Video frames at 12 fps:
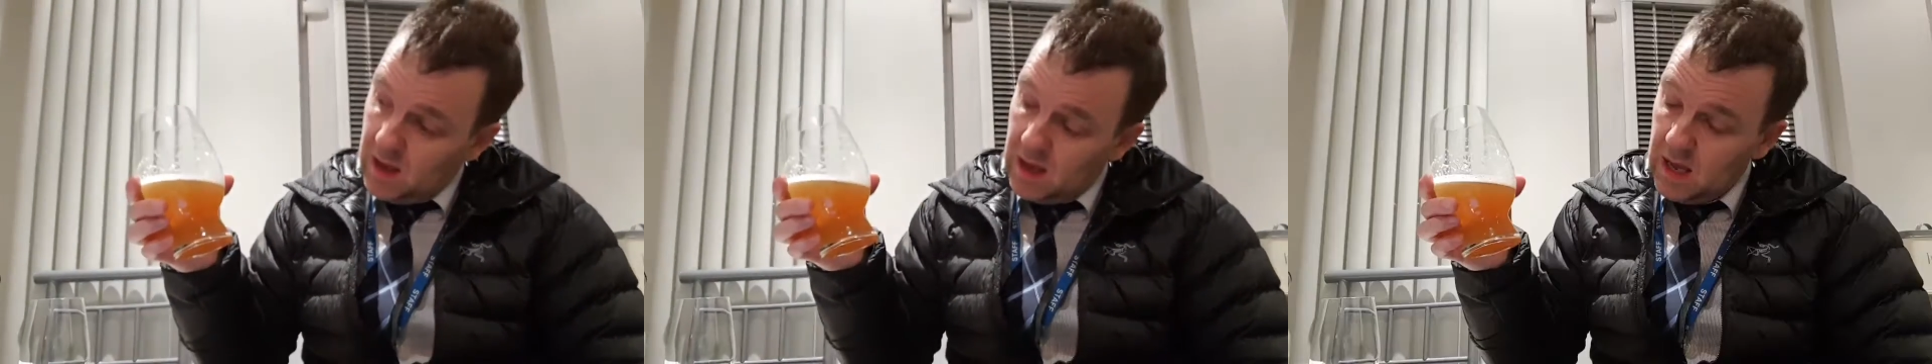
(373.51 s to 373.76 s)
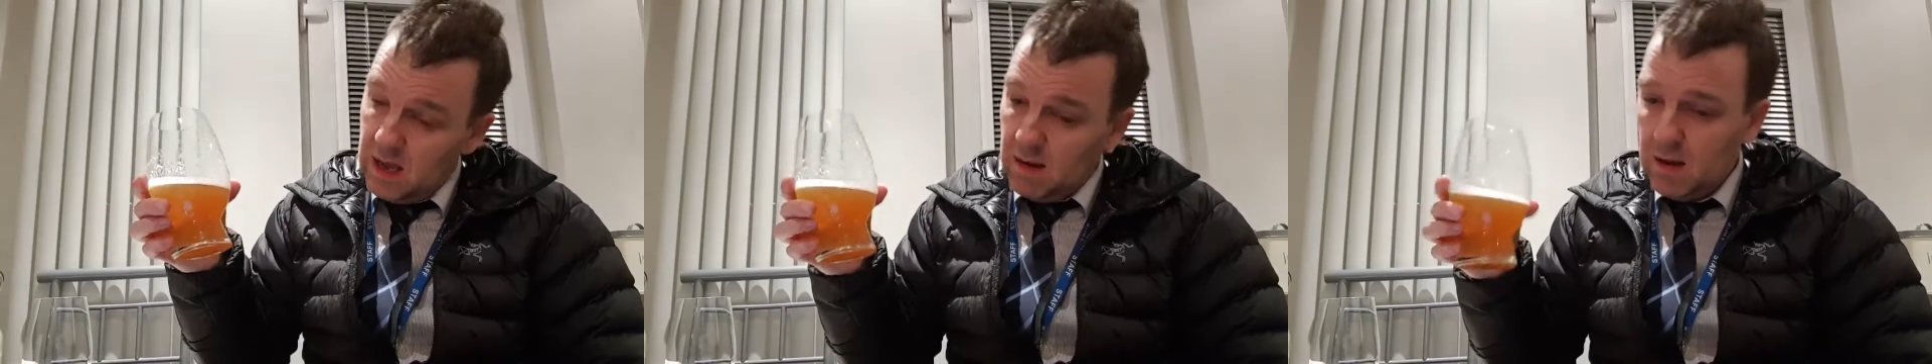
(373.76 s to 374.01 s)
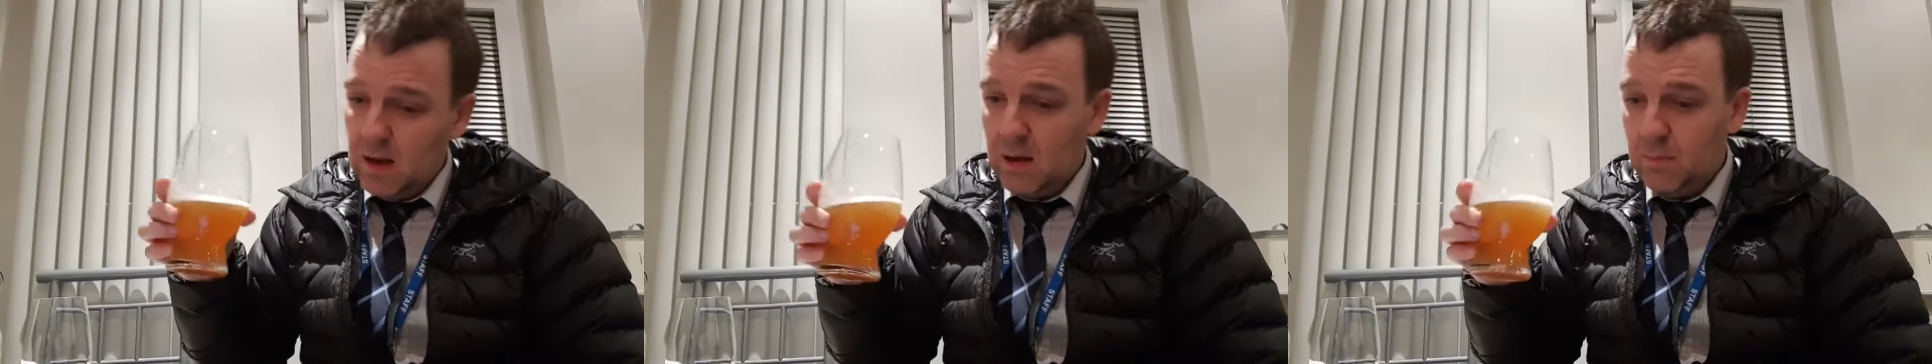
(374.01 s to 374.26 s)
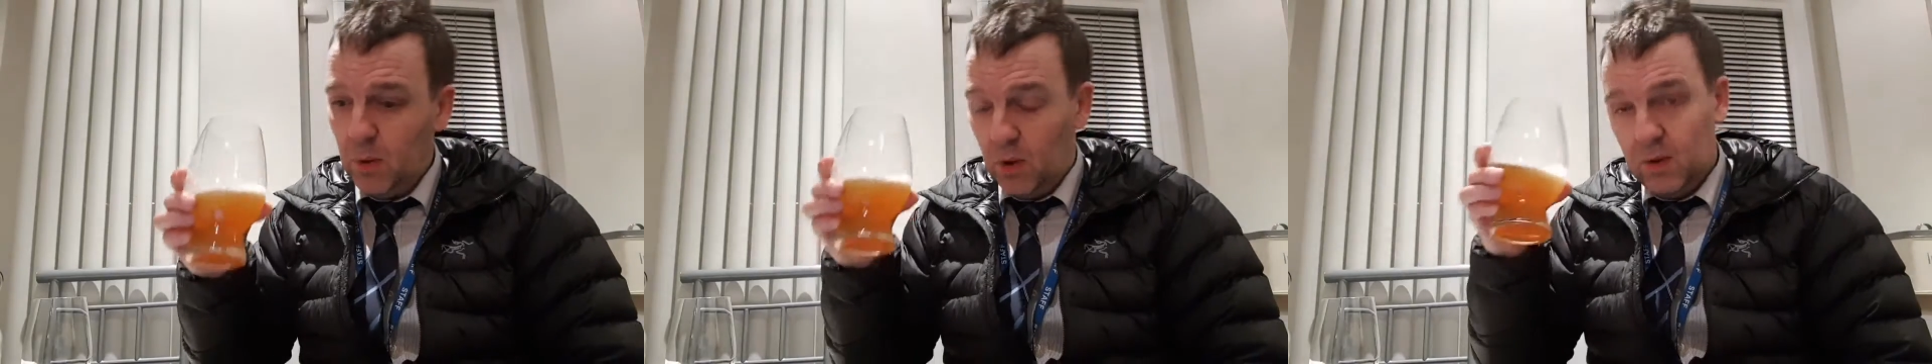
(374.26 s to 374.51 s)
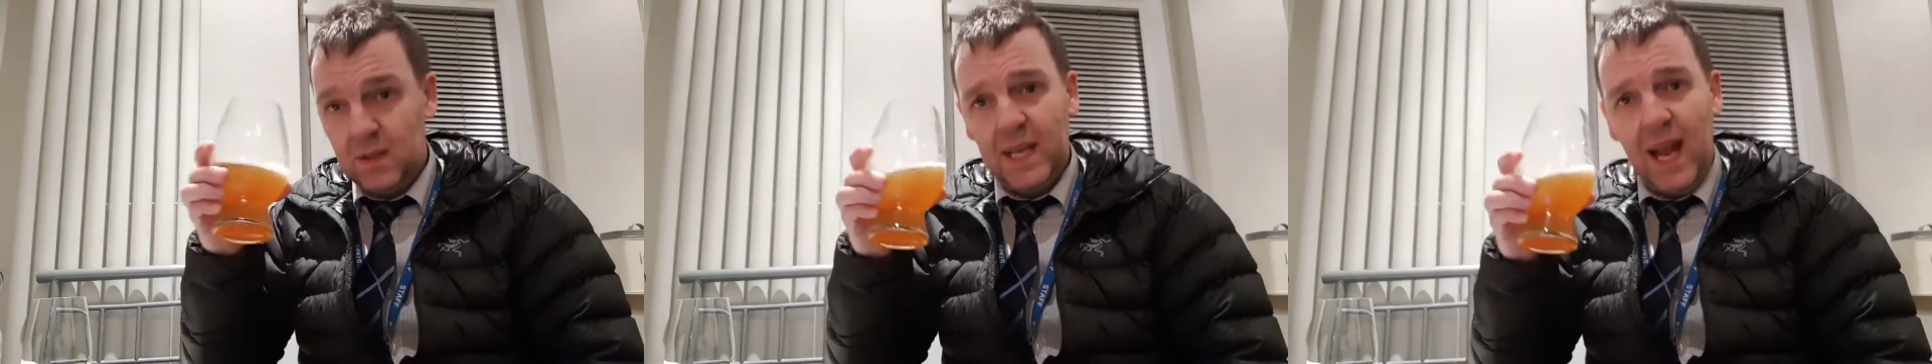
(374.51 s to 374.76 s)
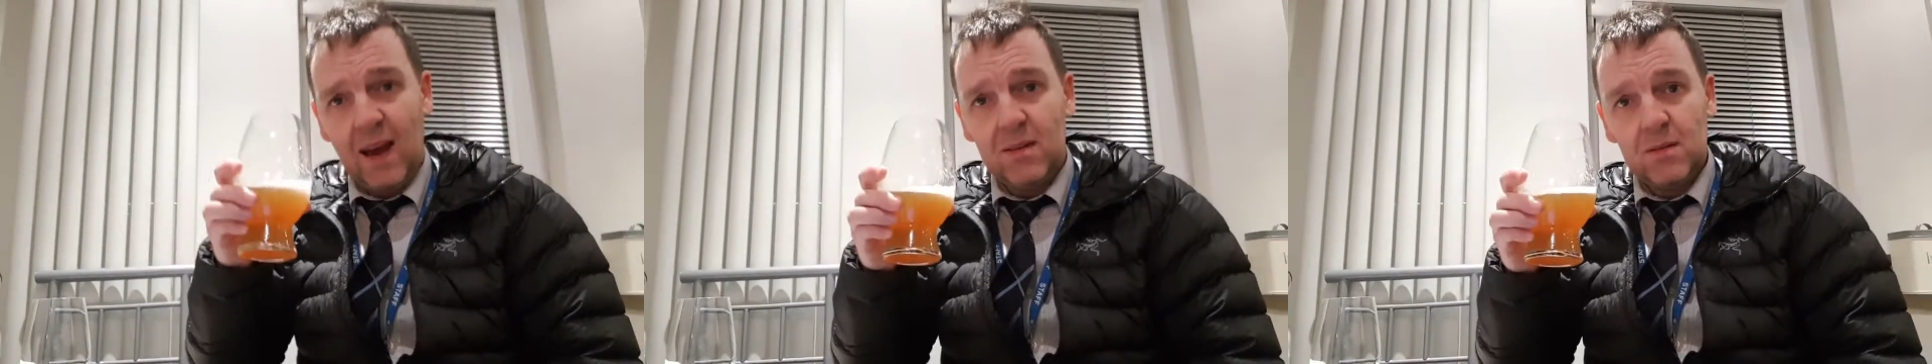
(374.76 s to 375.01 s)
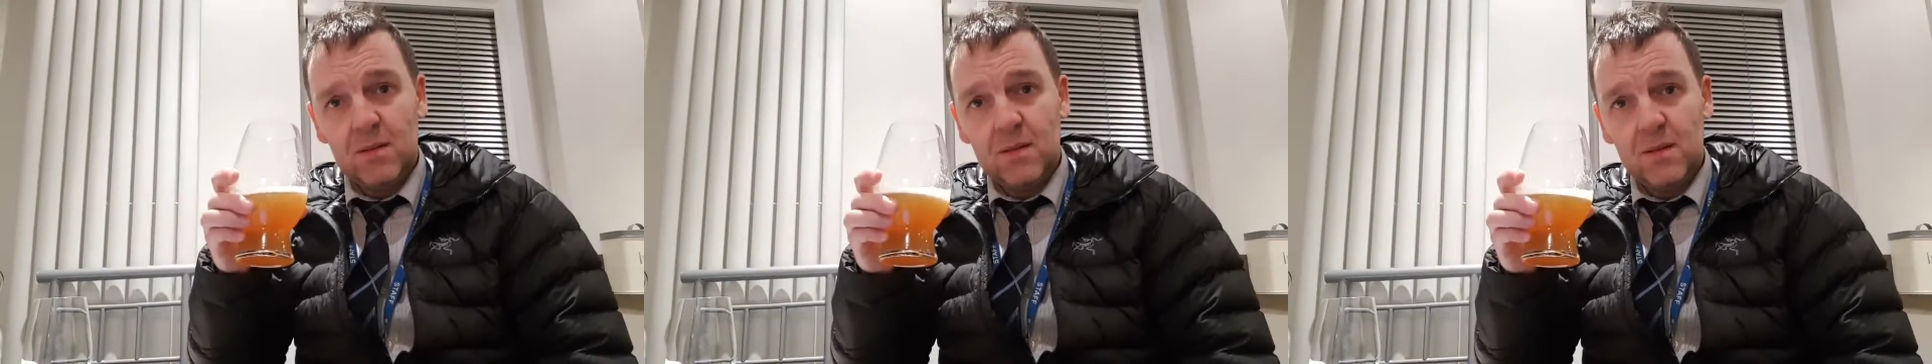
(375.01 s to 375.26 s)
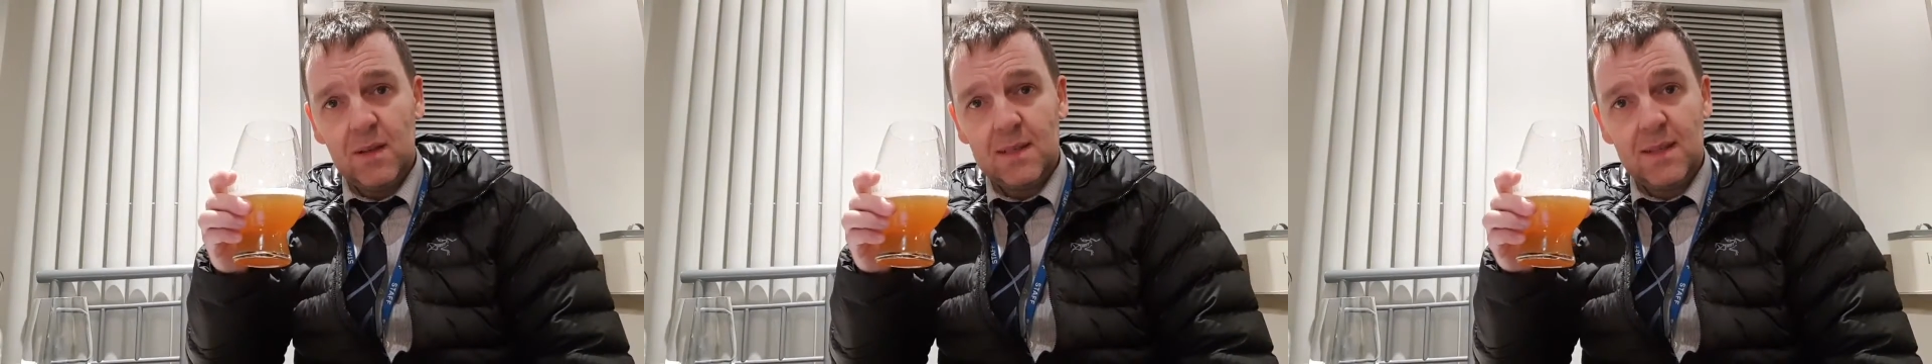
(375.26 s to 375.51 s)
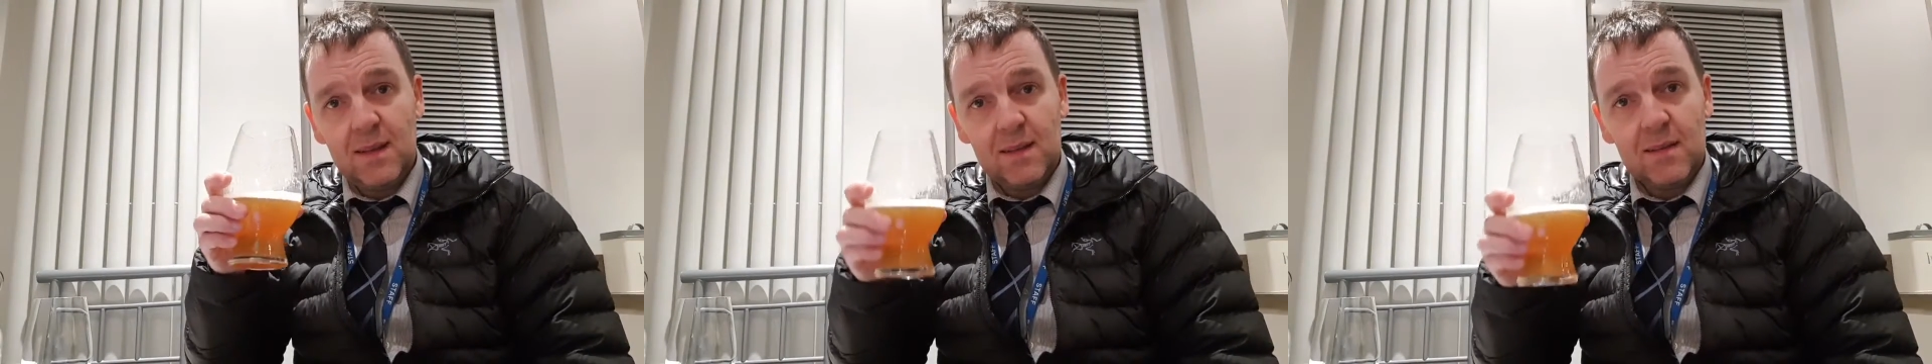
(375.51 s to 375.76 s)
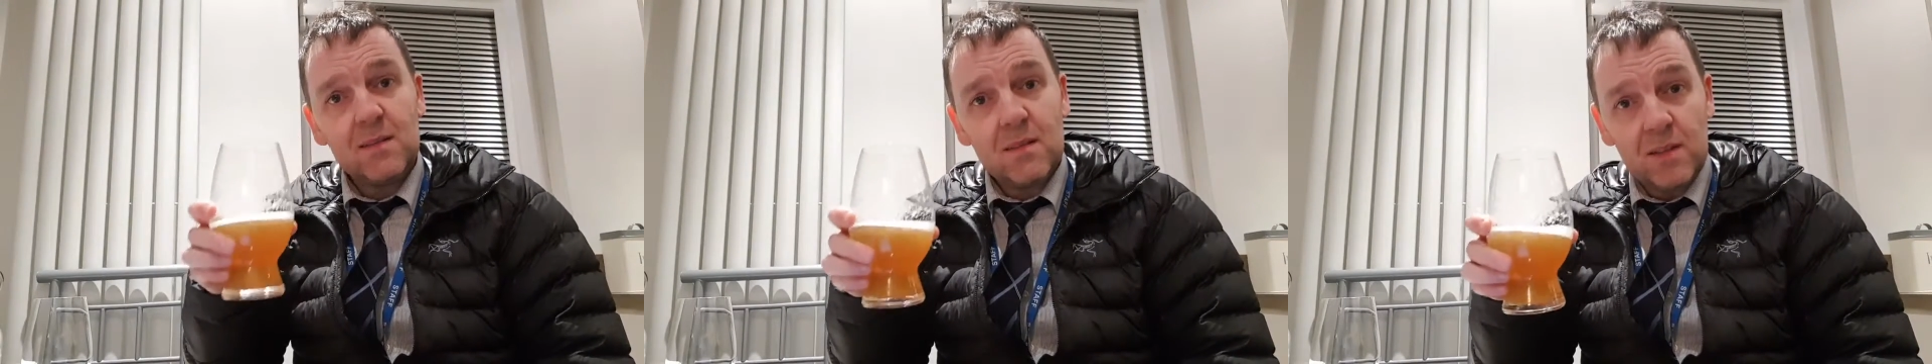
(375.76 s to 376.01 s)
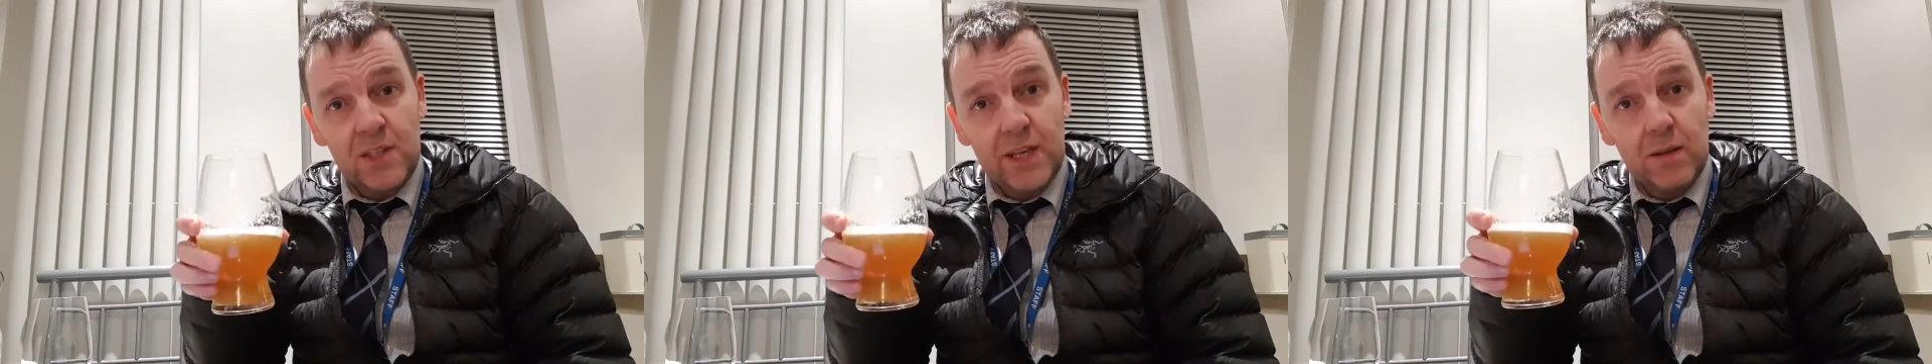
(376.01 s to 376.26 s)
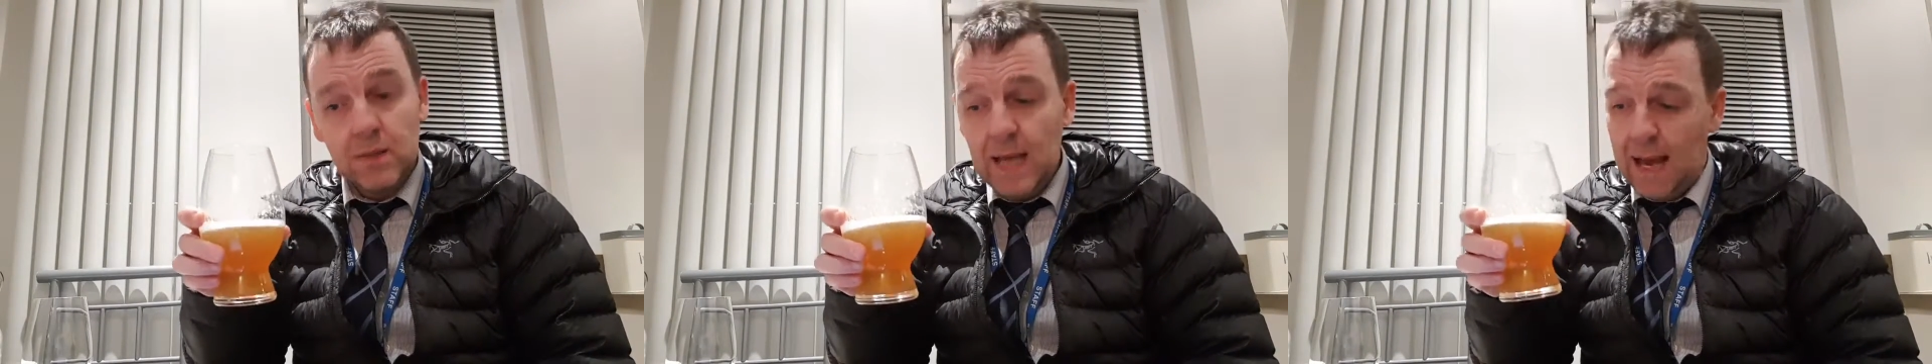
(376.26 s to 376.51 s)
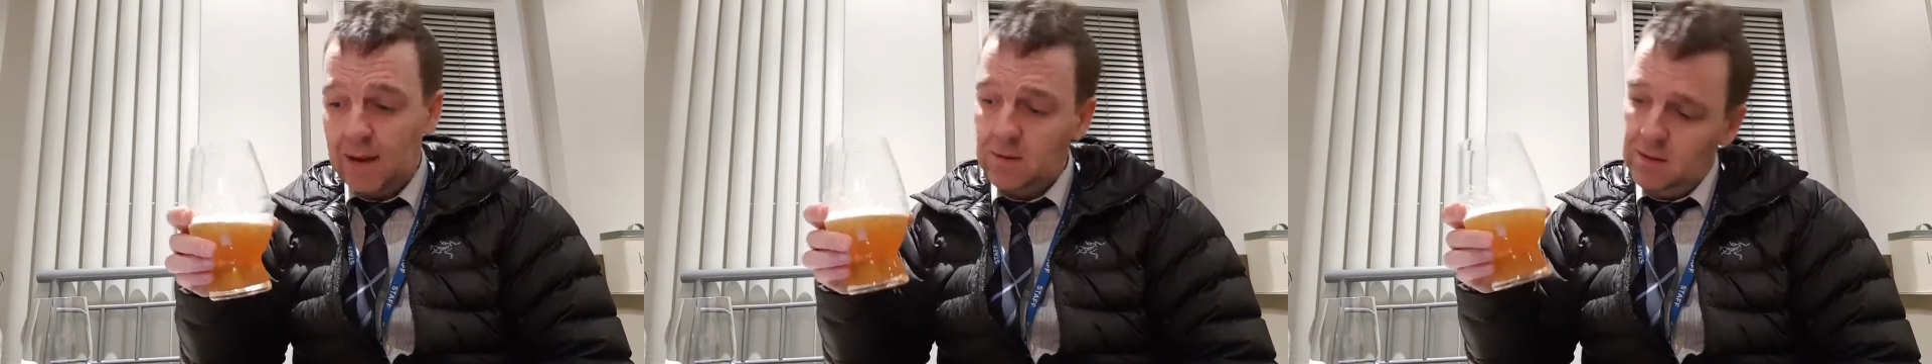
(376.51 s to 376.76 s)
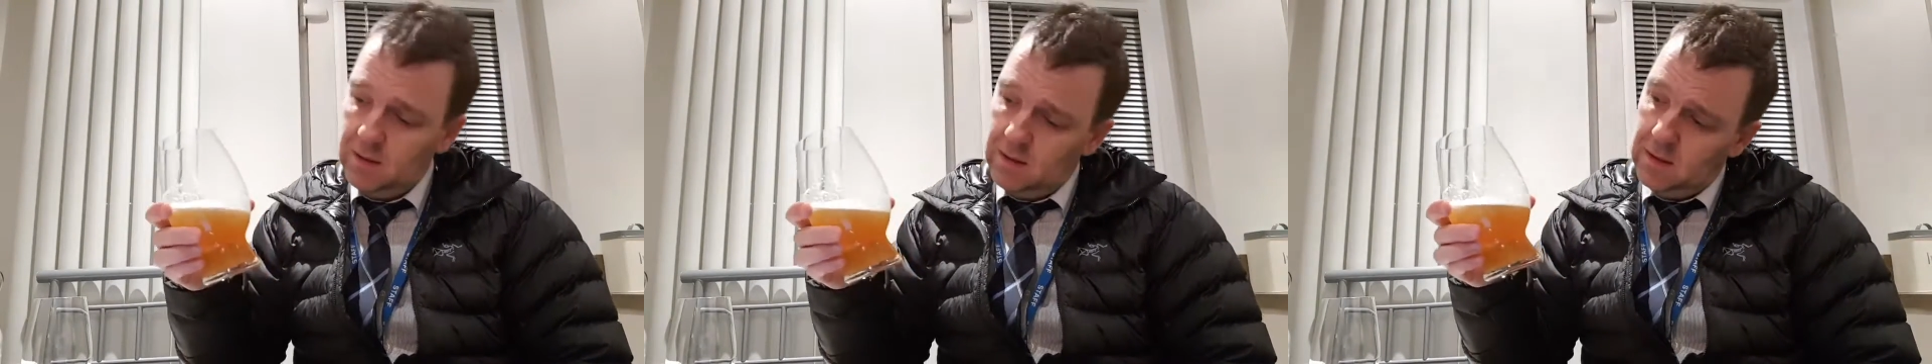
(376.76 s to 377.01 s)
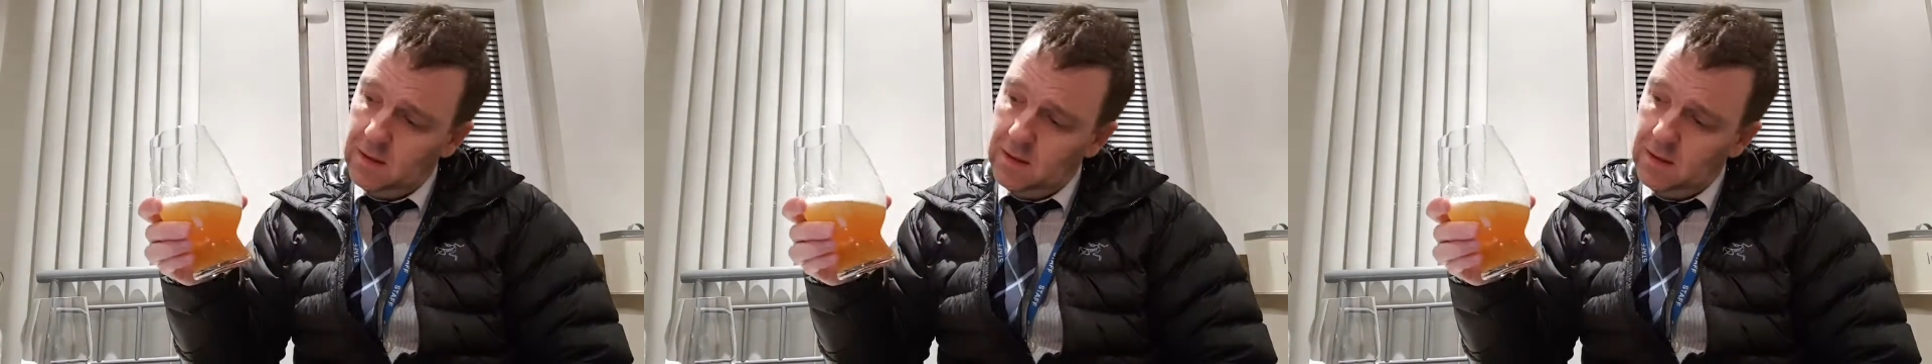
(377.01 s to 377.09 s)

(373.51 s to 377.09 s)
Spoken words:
But, you know, this is chilled down.